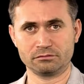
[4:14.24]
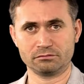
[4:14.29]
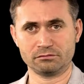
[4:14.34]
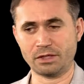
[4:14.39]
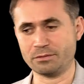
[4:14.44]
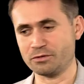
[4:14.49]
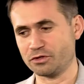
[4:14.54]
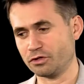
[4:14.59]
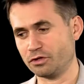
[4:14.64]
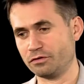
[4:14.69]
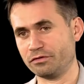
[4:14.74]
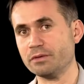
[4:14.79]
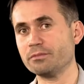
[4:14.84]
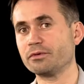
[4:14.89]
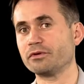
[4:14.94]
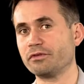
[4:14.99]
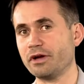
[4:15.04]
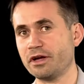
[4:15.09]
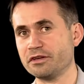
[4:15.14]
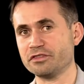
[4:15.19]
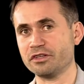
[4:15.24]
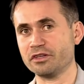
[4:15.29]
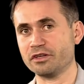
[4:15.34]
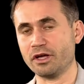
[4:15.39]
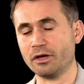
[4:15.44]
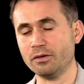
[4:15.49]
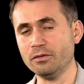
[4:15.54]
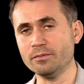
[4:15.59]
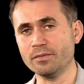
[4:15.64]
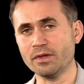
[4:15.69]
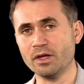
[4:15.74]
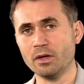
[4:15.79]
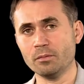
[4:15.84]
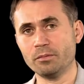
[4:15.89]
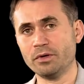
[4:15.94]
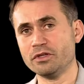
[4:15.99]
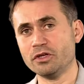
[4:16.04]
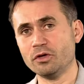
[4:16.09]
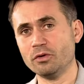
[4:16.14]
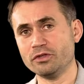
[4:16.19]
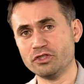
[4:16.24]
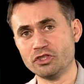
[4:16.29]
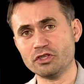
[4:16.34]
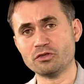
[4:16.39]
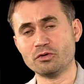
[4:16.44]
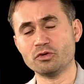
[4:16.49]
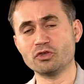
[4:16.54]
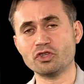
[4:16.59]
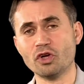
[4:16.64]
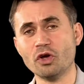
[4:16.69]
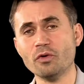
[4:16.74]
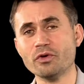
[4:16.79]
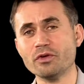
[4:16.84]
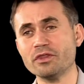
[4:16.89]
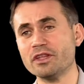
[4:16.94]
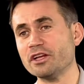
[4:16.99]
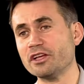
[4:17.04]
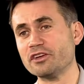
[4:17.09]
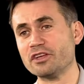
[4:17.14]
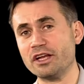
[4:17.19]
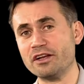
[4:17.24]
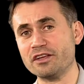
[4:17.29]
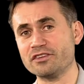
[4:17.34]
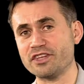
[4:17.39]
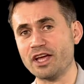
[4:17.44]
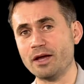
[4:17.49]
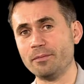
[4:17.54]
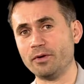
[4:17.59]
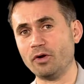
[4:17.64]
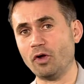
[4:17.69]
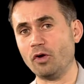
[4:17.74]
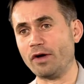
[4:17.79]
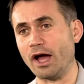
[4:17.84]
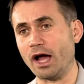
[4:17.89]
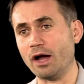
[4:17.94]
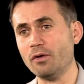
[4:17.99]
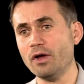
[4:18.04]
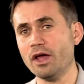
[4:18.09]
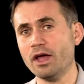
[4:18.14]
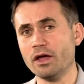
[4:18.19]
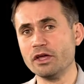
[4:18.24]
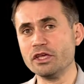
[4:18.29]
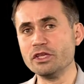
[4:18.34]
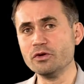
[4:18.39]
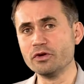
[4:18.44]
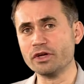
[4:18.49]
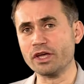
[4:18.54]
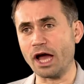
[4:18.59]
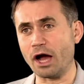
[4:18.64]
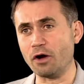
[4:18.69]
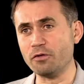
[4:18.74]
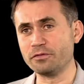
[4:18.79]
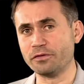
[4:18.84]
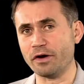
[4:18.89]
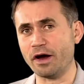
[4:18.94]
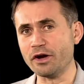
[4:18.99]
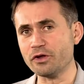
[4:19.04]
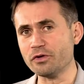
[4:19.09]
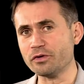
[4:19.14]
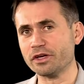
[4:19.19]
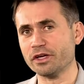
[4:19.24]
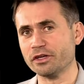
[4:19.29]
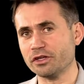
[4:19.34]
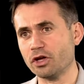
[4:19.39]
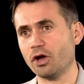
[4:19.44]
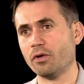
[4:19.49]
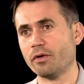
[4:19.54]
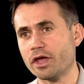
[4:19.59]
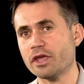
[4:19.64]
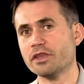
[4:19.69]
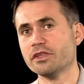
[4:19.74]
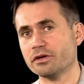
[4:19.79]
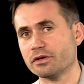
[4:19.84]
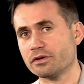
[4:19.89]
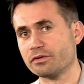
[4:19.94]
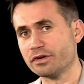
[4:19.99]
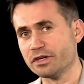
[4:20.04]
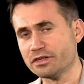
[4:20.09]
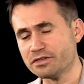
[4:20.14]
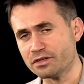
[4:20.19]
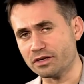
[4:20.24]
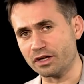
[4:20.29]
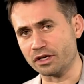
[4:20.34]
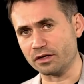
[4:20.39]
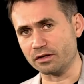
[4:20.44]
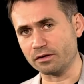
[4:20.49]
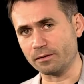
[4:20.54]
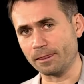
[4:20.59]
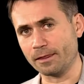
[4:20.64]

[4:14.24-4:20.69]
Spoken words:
I'm sort of improvising now, but just to show you an example of how far you can go in your reasoning.